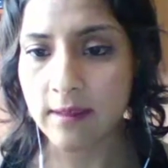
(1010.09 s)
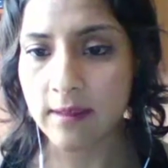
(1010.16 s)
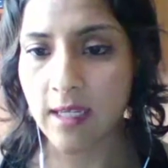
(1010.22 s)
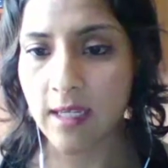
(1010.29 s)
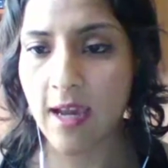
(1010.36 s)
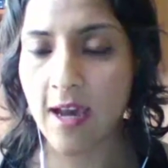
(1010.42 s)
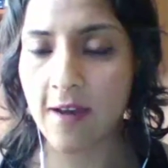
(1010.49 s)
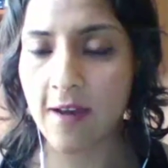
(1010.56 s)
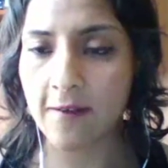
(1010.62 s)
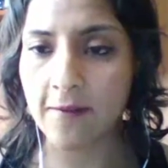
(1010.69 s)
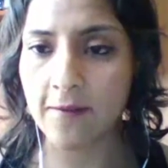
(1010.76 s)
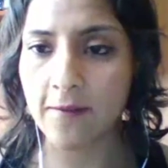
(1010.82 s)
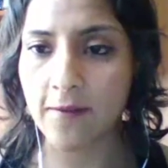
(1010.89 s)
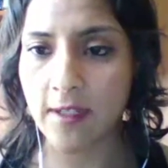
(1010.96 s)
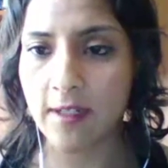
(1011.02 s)
and
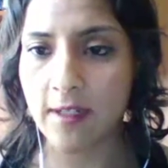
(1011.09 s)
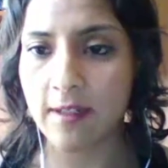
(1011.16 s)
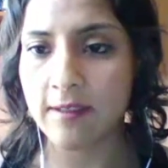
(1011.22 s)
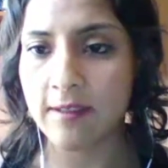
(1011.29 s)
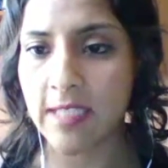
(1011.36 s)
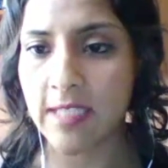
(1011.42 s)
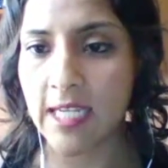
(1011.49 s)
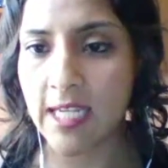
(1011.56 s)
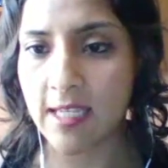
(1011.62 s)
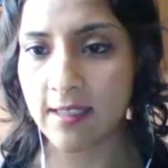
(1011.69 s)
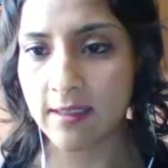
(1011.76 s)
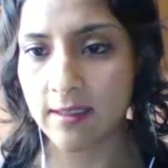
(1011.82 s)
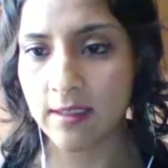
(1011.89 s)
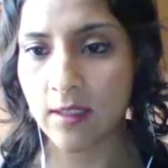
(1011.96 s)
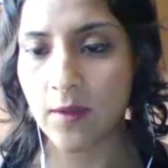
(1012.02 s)
have there the
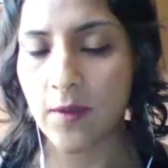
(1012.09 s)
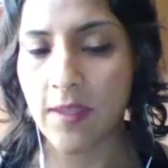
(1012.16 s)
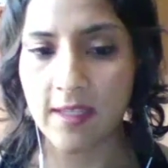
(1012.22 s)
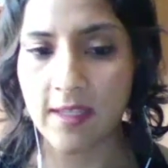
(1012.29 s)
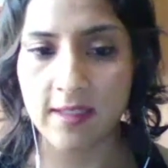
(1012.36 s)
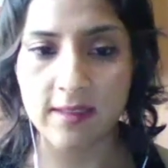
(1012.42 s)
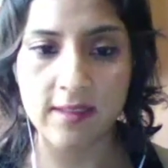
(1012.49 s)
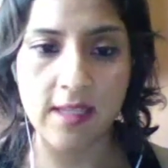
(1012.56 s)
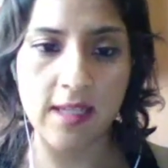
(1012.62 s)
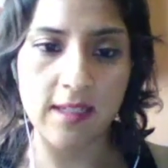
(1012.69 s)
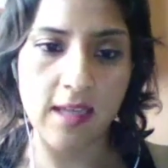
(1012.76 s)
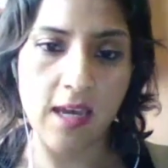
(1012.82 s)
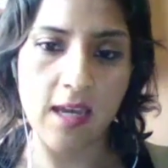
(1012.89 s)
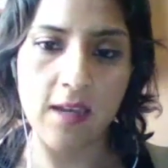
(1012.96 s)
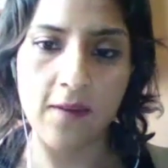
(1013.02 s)
list of the things
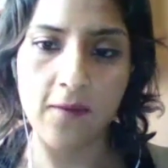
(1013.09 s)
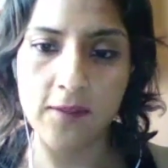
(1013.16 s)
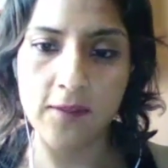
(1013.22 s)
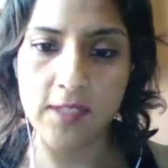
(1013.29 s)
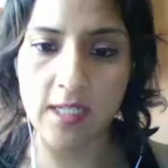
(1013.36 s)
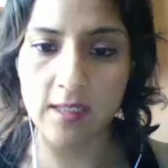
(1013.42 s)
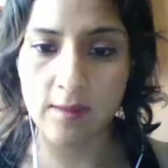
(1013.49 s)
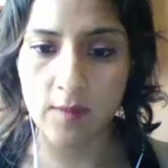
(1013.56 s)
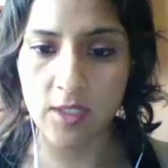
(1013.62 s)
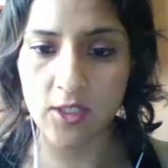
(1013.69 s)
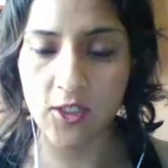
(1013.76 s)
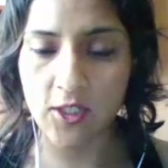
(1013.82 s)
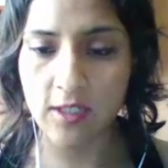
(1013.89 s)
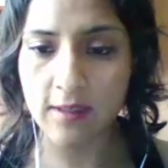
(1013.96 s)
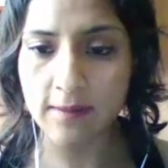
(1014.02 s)
that I've just
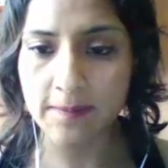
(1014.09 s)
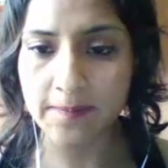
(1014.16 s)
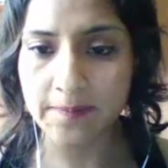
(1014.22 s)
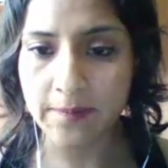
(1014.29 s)
mentioned.